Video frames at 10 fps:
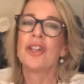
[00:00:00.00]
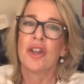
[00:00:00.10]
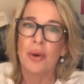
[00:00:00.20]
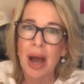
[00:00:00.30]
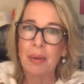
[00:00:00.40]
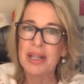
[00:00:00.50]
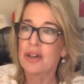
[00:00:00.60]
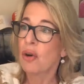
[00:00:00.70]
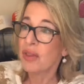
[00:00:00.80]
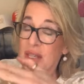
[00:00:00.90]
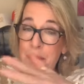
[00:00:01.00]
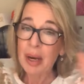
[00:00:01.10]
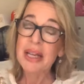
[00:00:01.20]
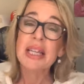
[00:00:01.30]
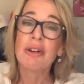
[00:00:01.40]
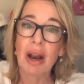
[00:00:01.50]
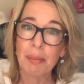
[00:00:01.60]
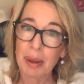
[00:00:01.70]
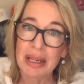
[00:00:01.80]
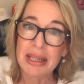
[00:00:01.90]
So now he's got this bloody
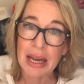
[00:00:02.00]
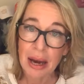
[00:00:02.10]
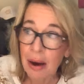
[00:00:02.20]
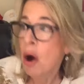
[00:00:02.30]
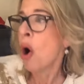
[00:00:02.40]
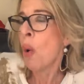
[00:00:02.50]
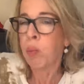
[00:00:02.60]
great big deer.